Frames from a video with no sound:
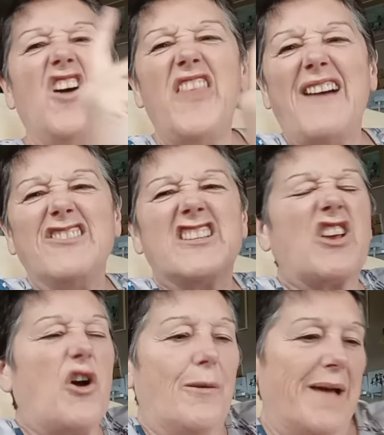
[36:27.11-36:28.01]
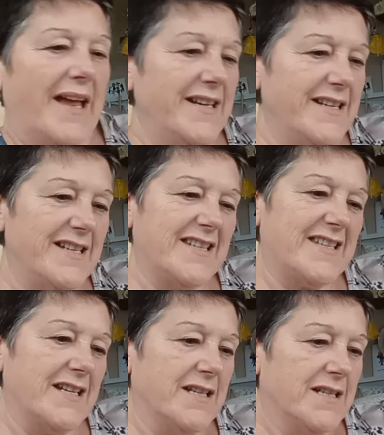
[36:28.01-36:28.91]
"Oh, that was the comments."